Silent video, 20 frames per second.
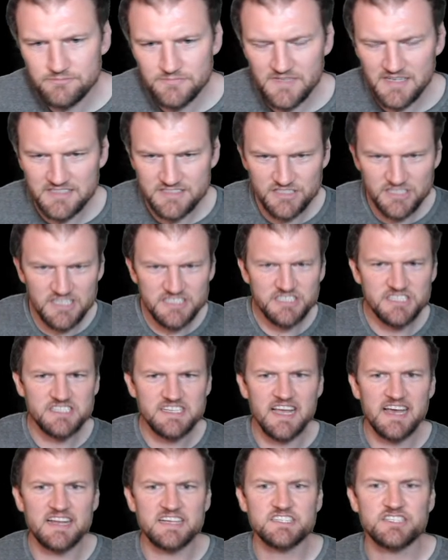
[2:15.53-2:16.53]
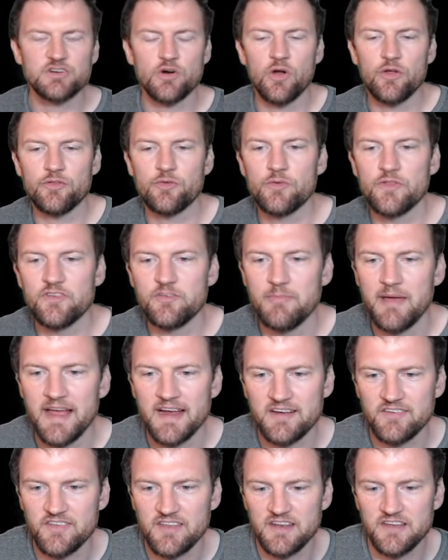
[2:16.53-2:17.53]
So let's just kind of scroll through this
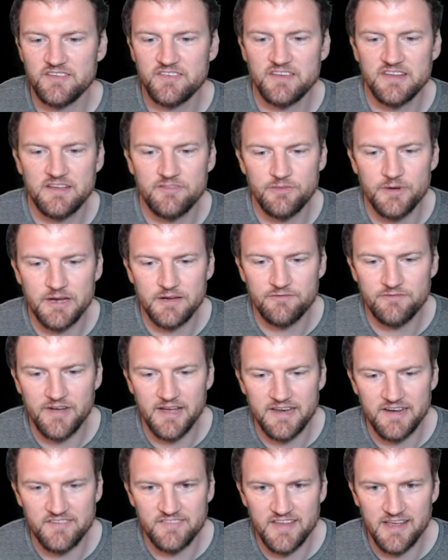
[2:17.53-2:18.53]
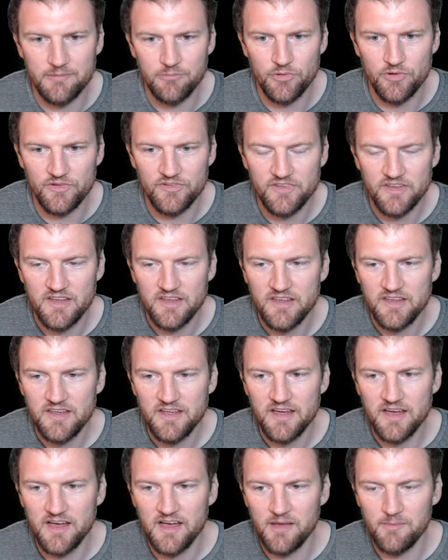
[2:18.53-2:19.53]
magazine and see if we can find examples.
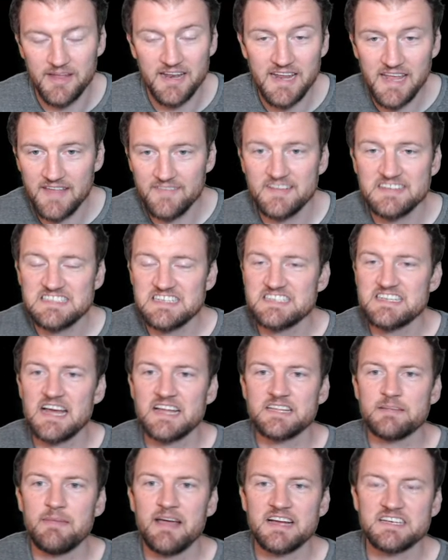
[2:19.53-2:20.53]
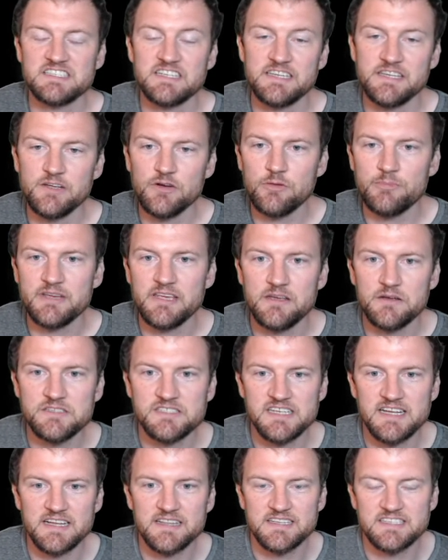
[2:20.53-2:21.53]
And again, this is not the magazine you'll be
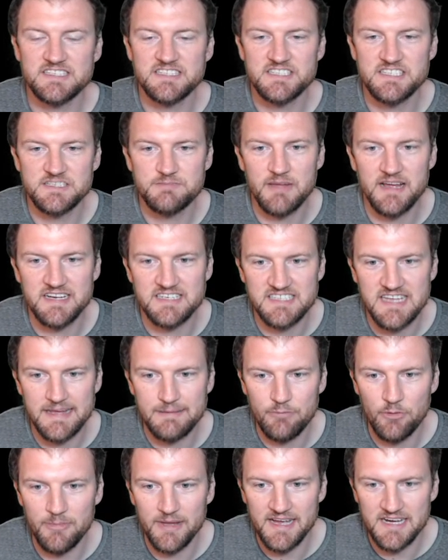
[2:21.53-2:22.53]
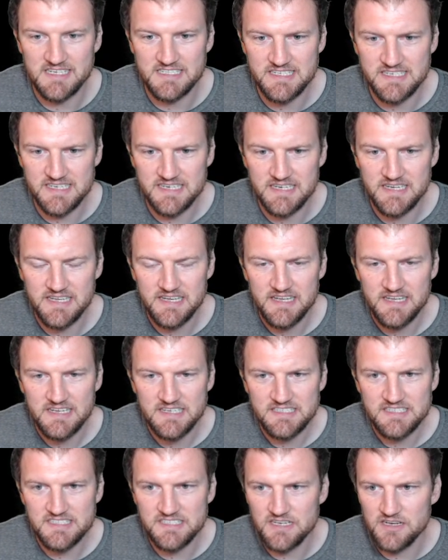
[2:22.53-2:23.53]
using. This is just my example magazine.
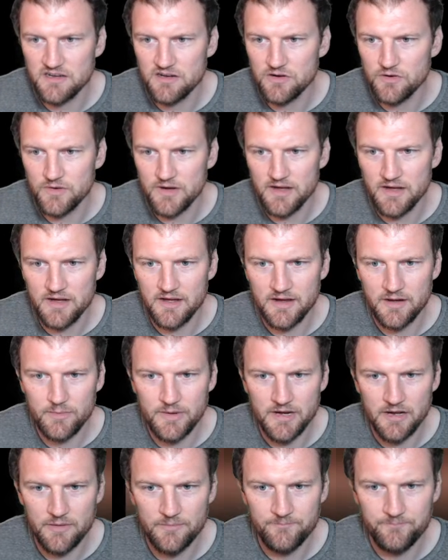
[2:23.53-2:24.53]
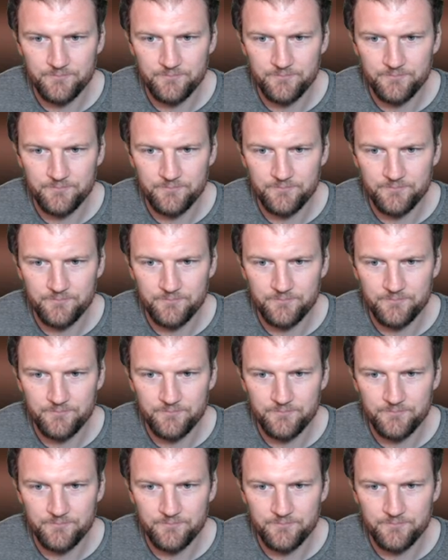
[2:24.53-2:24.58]
So here we go.